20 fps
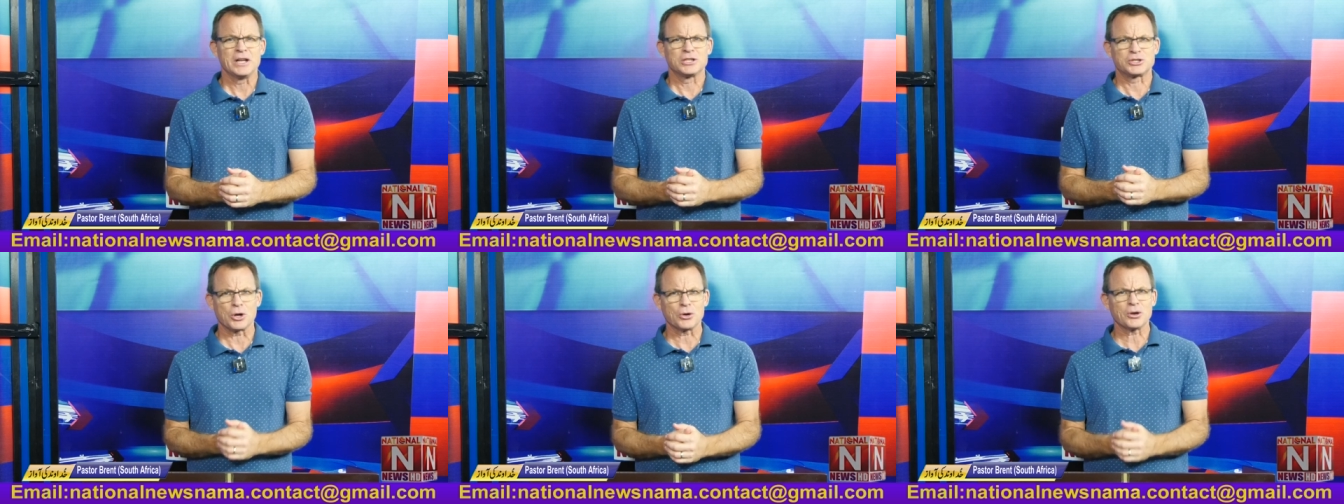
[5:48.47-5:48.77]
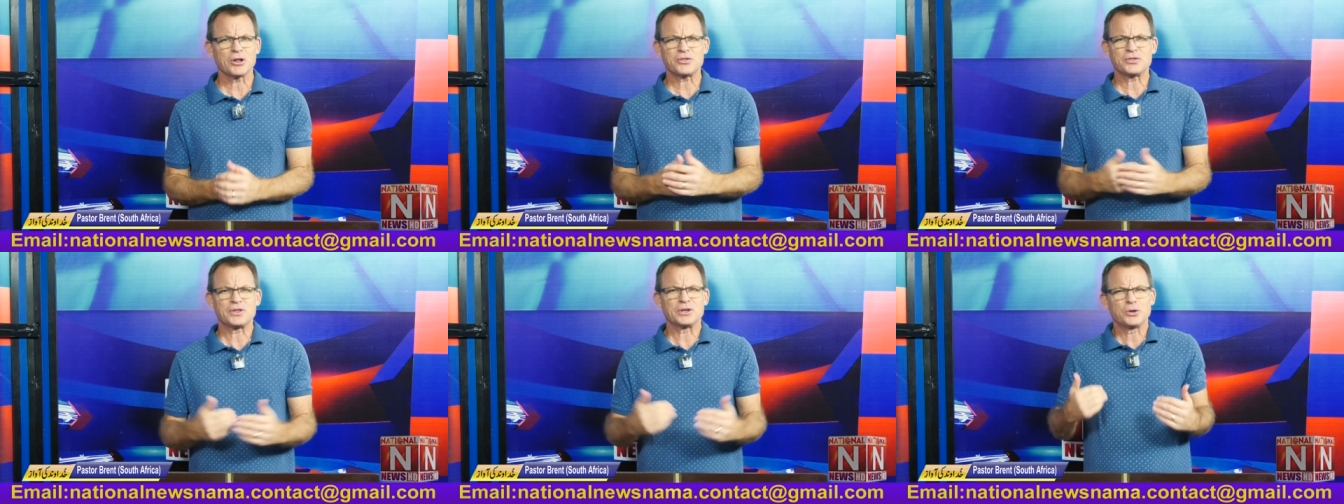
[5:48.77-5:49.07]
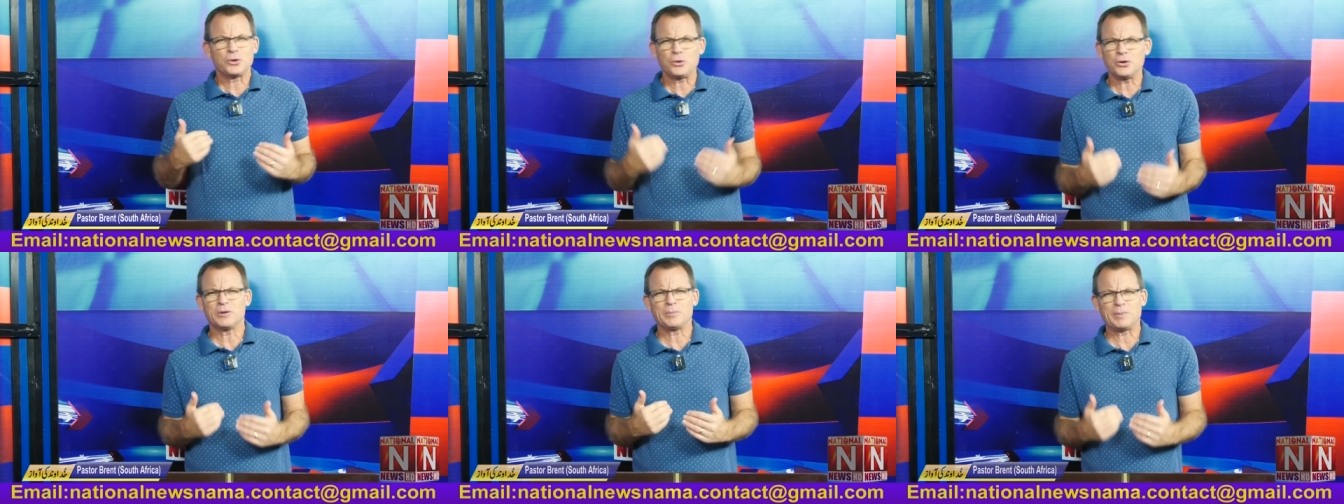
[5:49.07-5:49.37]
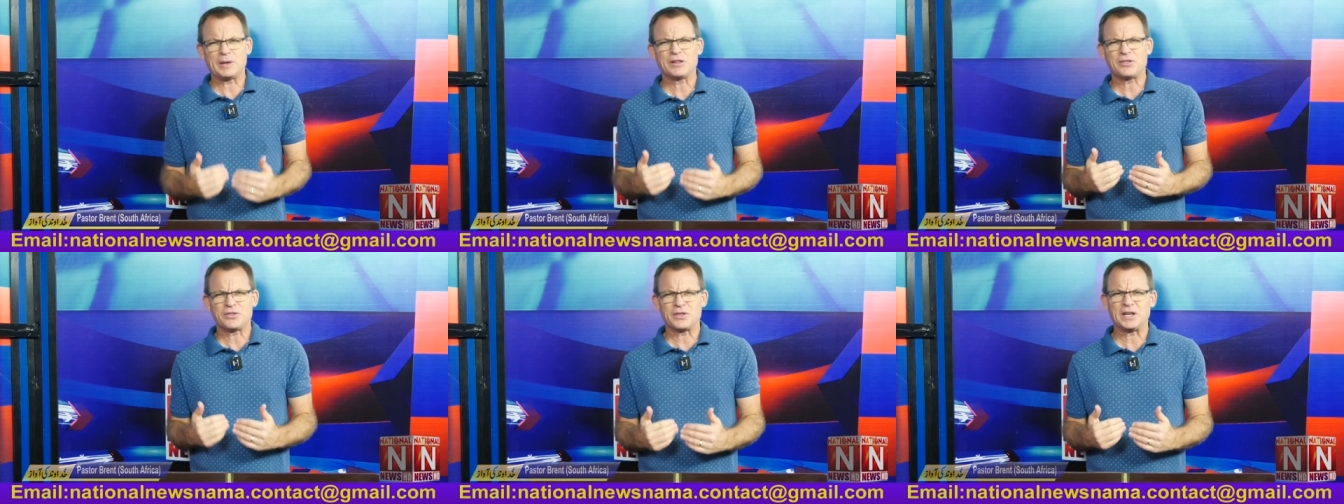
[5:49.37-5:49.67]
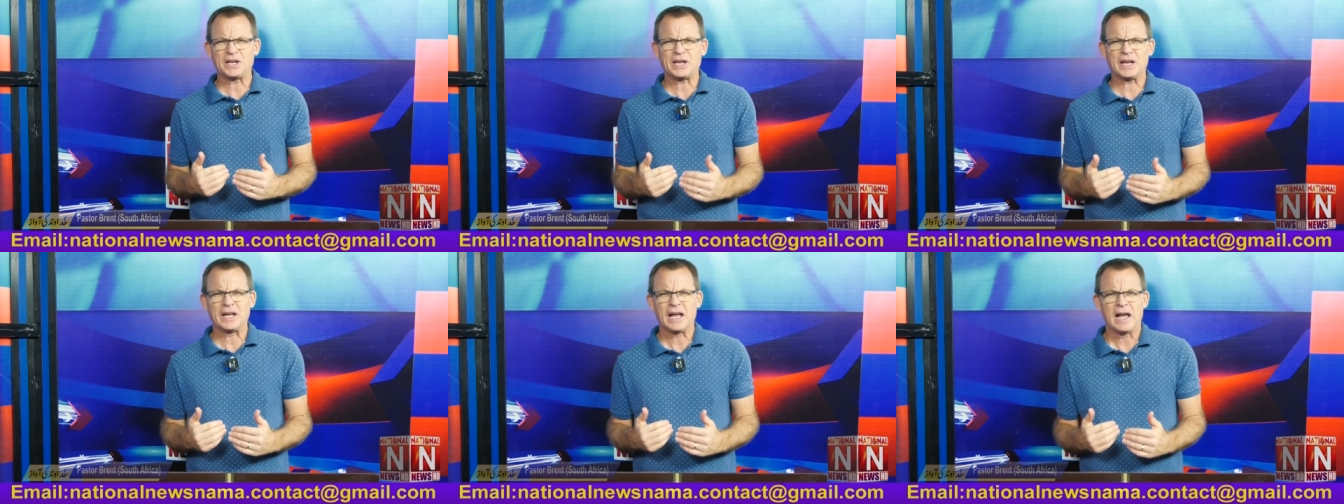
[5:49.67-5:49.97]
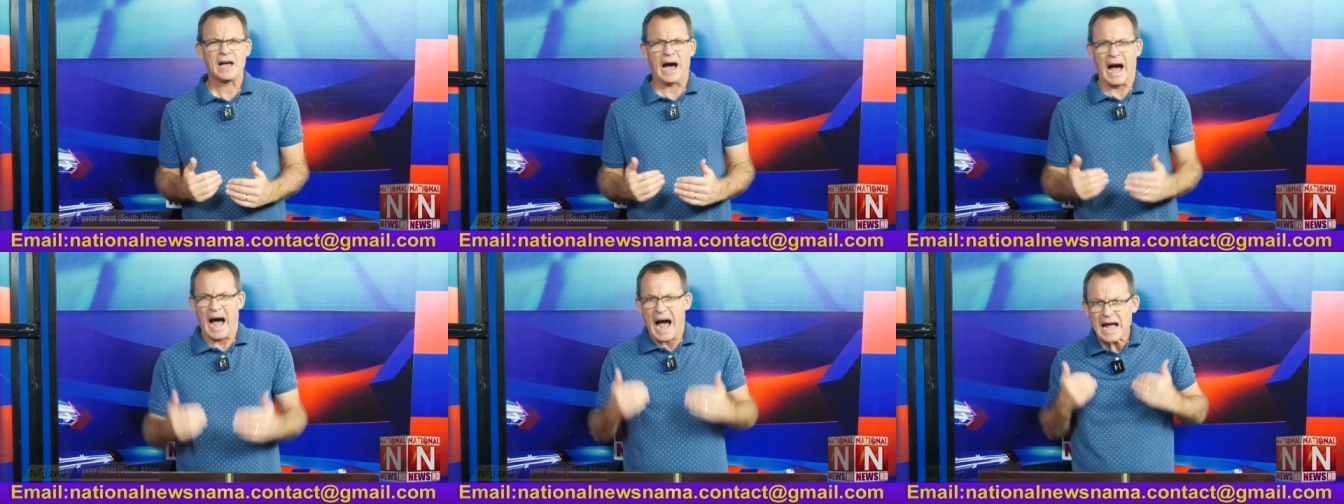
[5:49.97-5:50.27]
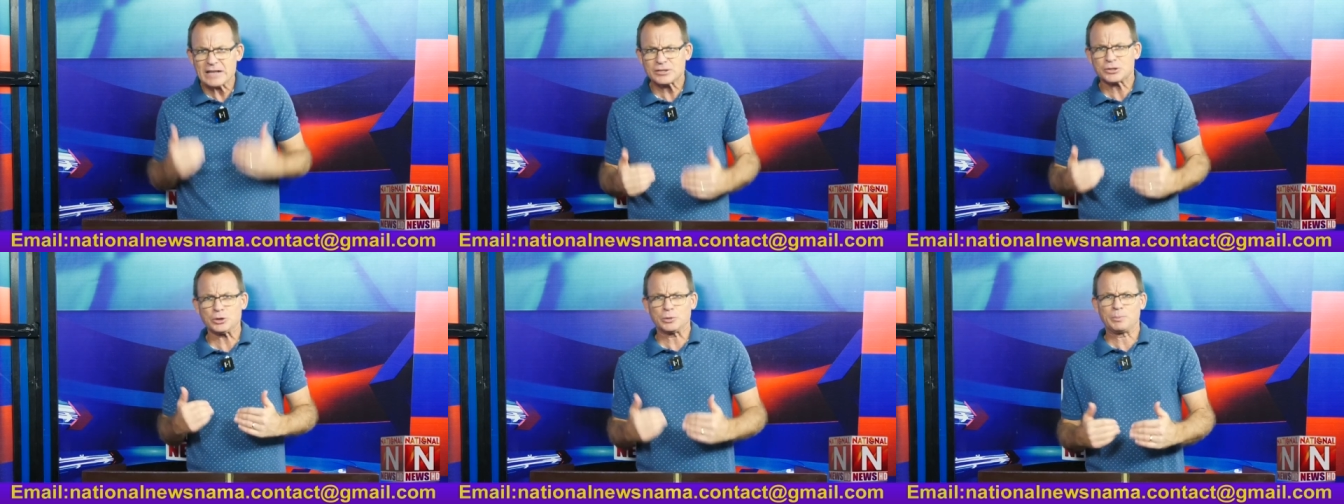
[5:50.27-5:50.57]
Jonathan could have been thinking,
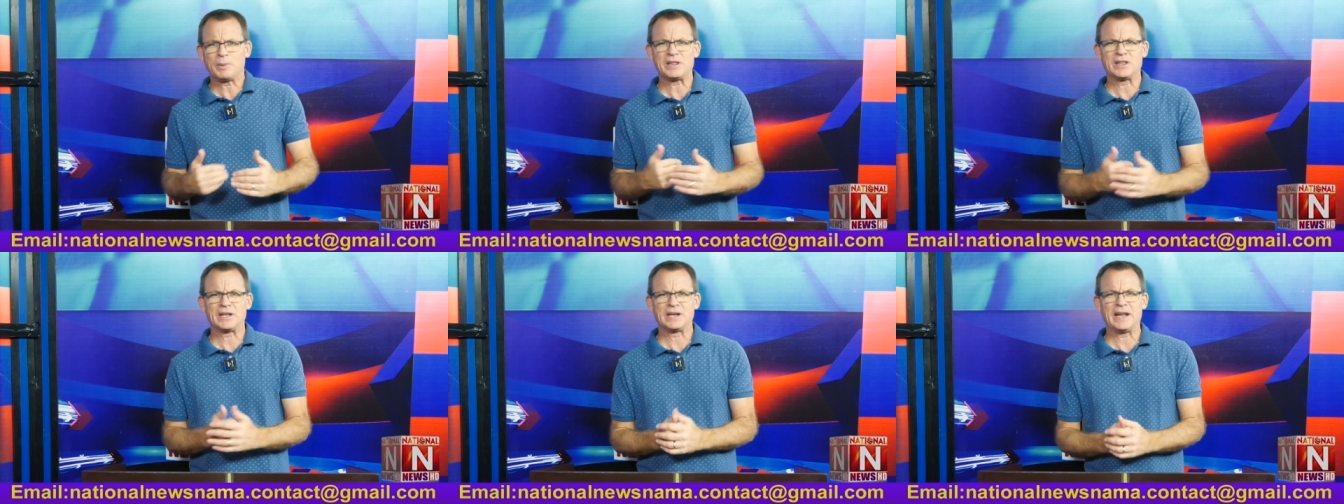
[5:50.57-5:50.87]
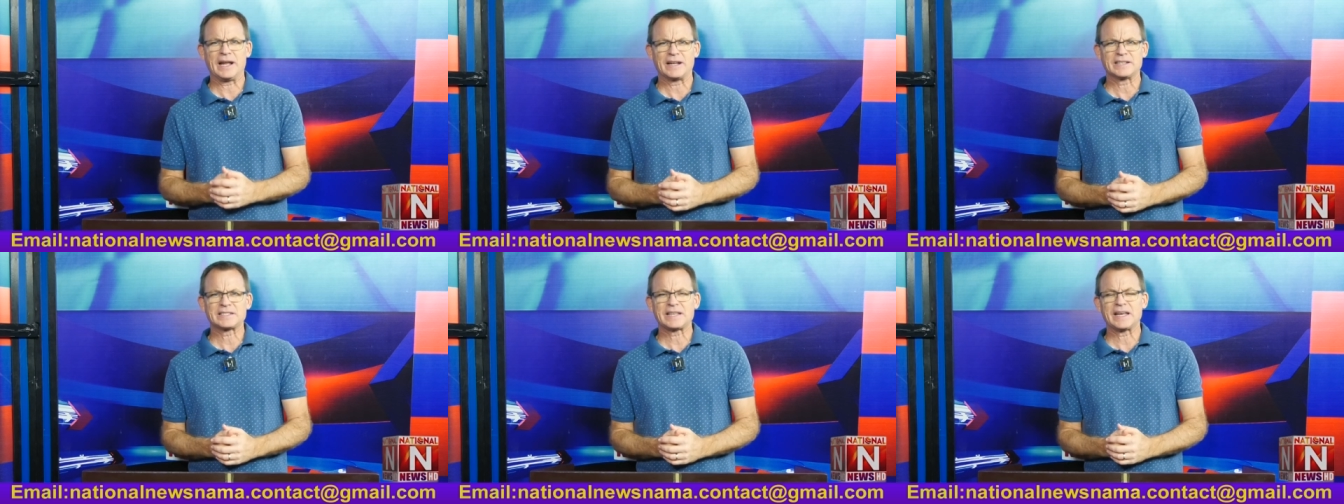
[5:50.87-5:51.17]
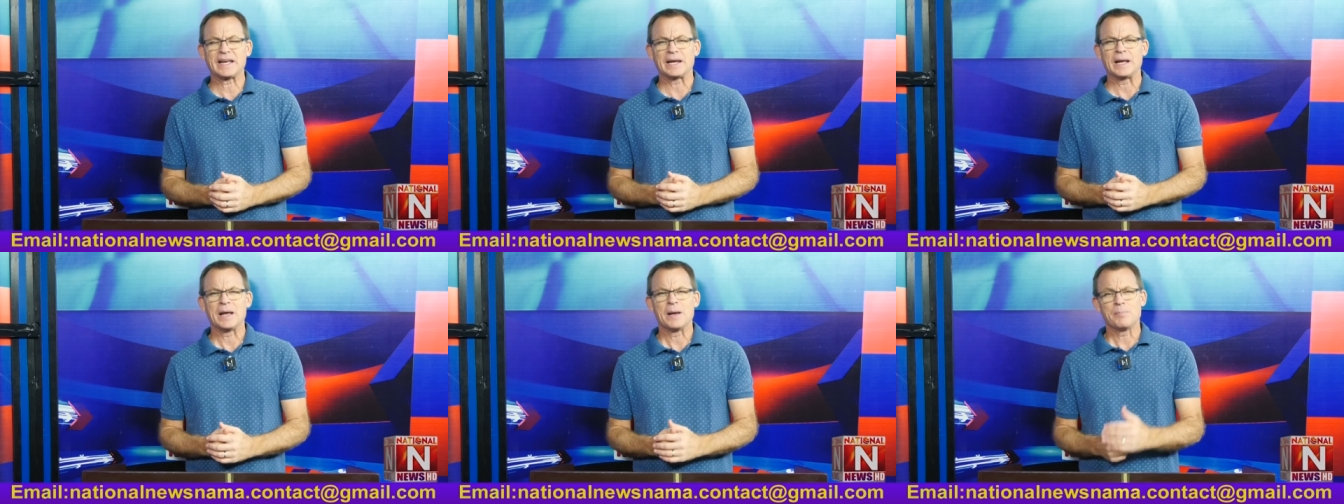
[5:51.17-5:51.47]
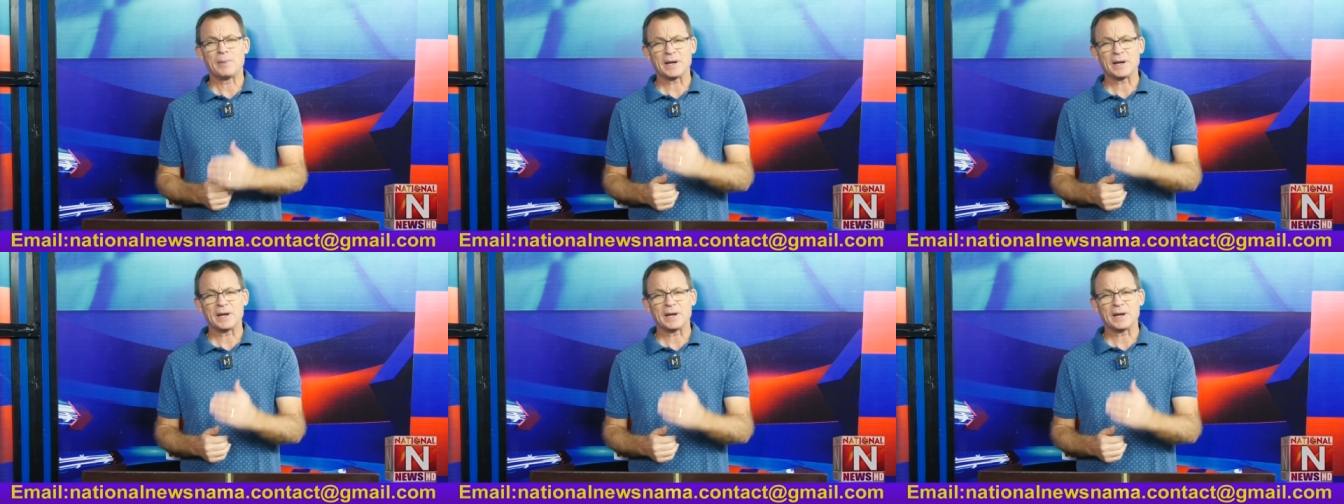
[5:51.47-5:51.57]
I should be the next king.